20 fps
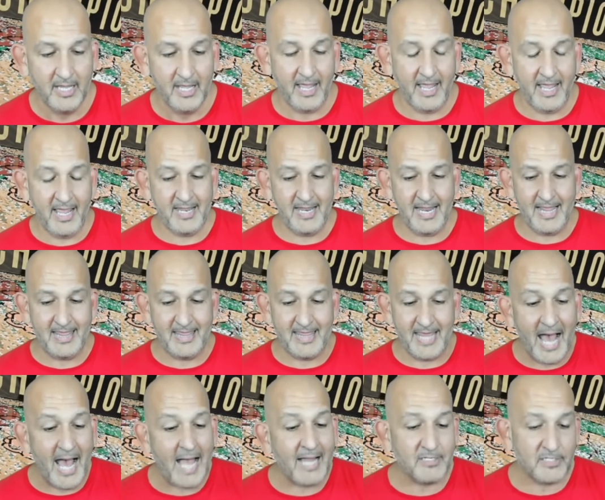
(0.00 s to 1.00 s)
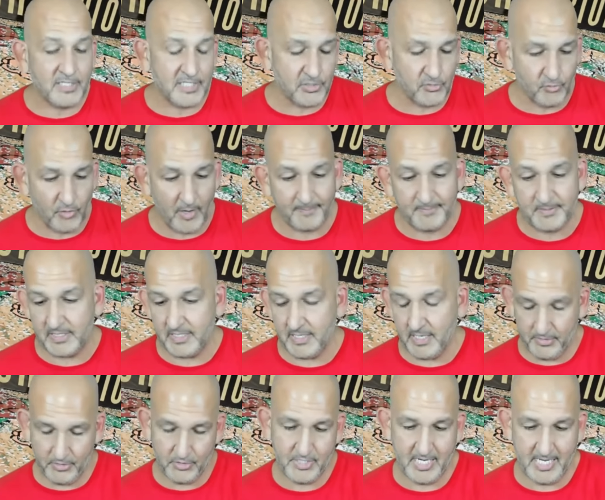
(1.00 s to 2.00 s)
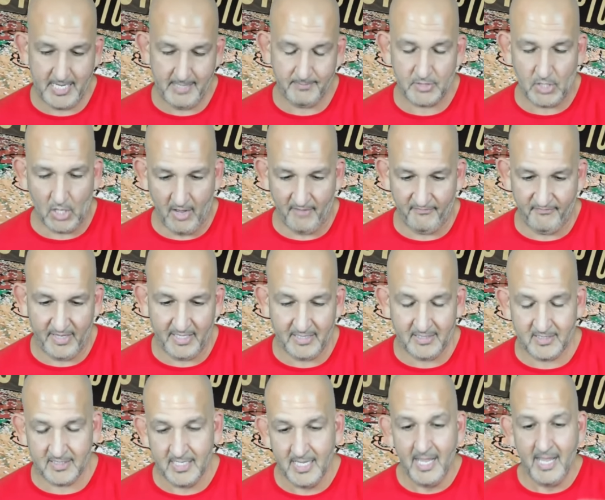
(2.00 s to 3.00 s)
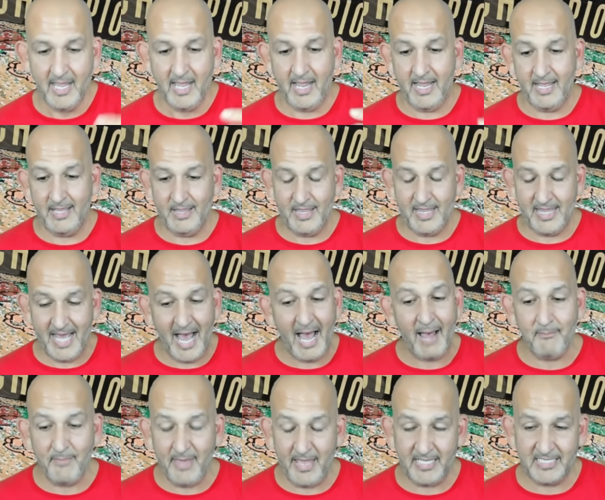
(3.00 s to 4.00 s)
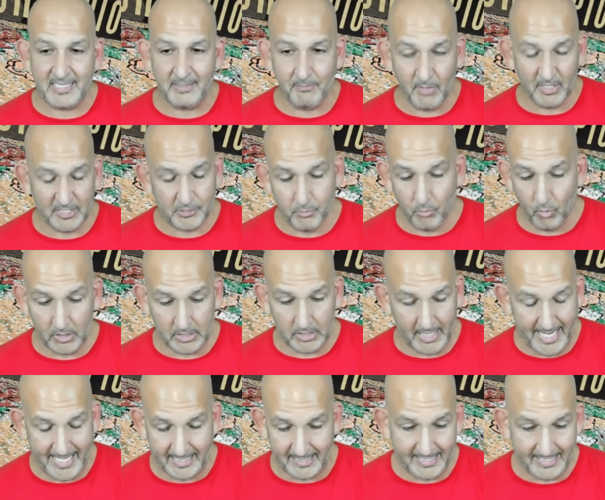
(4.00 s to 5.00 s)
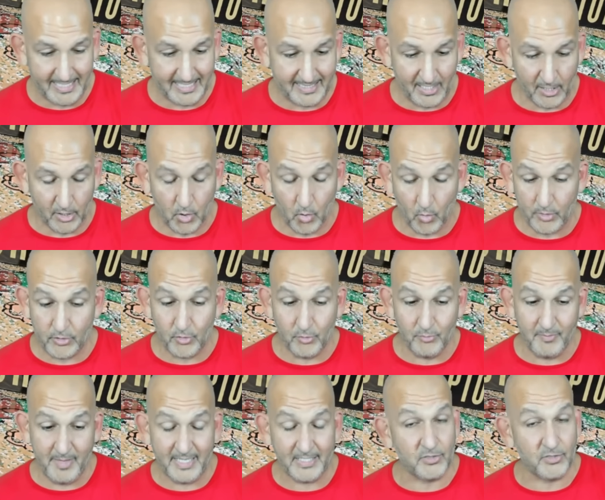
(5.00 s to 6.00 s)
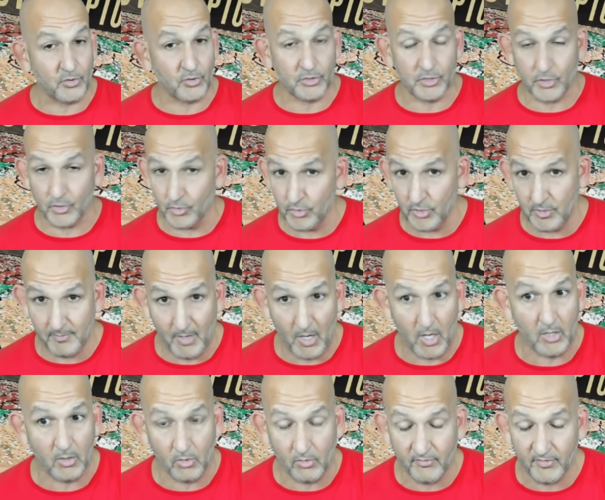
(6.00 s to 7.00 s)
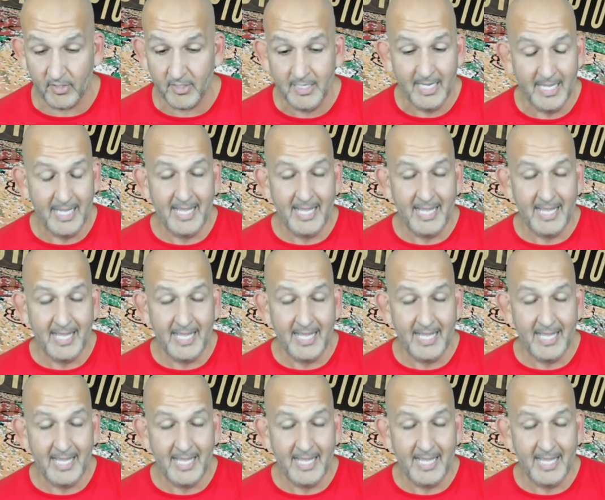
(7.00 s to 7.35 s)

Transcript: And that disrupts the other team's offense. And that makes it much more likely that they're going to miss or turn the ball over.